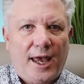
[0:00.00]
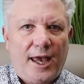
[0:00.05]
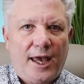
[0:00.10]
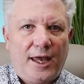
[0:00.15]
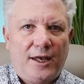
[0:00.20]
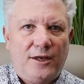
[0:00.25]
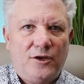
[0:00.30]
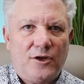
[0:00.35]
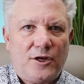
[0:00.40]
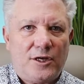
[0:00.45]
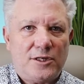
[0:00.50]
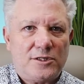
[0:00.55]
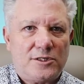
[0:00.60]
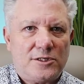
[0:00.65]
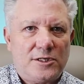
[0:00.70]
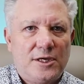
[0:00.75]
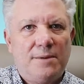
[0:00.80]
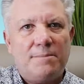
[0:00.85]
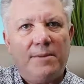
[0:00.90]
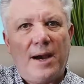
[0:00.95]
And you can
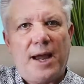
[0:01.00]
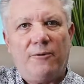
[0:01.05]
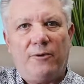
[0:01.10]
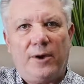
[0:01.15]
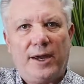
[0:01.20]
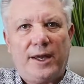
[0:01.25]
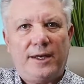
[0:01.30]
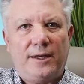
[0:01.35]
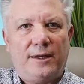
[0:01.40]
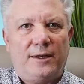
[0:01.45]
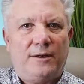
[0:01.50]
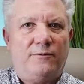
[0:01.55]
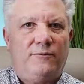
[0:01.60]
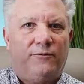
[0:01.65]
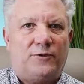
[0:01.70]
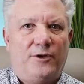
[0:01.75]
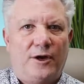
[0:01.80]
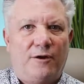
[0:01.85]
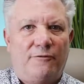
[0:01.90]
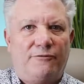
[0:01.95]
see my red
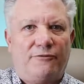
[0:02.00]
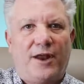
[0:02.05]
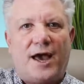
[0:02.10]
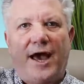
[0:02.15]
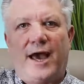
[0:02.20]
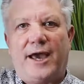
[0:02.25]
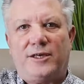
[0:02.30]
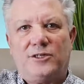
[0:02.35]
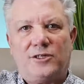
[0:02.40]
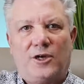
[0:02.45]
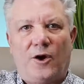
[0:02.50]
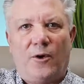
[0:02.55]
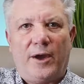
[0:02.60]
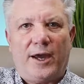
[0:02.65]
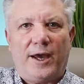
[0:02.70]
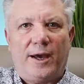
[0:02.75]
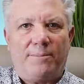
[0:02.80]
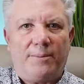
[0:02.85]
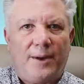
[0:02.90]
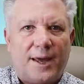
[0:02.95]
flags
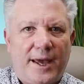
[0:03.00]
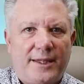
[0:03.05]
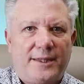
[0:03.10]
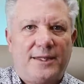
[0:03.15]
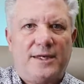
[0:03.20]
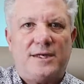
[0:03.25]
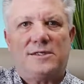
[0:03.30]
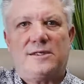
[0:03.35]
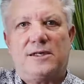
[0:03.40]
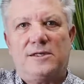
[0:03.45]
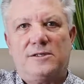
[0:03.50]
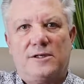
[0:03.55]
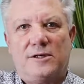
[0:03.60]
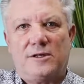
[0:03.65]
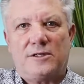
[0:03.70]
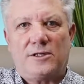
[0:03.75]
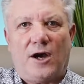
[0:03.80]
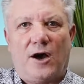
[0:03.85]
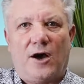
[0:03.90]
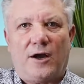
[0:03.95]
going up like this as
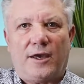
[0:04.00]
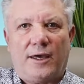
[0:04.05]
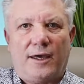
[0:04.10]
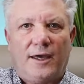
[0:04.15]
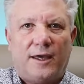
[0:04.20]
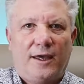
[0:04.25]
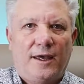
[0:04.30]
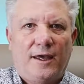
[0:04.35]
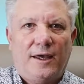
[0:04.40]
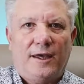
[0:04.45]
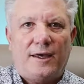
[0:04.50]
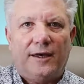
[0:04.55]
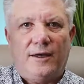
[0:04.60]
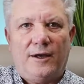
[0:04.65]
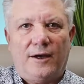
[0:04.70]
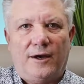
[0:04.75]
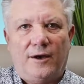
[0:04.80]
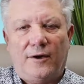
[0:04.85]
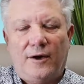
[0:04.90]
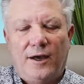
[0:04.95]
they're talking,
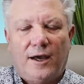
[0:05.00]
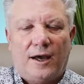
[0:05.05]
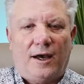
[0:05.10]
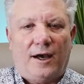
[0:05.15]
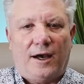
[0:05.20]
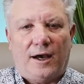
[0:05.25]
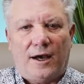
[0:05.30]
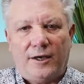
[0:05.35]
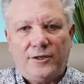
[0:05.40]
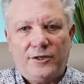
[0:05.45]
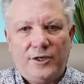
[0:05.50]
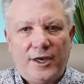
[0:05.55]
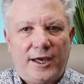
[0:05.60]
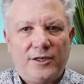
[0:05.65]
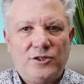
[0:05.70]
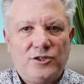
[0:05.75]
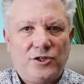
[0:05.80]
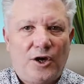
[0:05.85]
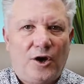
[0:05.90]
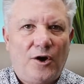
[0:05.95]

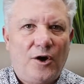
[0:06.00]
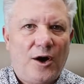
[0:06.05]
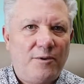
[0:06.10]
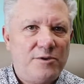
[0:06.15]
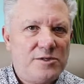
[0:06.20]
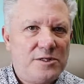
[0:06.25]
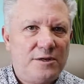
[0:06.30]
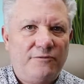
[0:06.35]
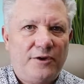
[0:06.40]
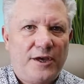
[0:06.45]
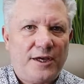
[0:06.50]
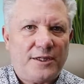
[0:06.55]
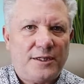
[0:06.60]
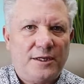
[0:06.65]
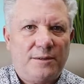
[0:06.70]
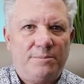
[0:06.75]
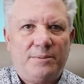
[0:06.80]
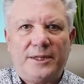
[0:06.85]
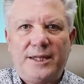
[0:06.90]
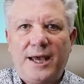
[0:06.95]
yeah, Joe, I was
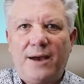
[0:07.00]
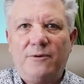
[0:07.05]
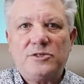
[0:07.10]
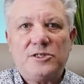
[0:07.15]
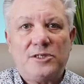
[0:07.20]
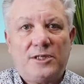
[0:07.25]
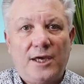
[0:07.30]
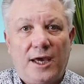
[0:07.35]
evicted, but that was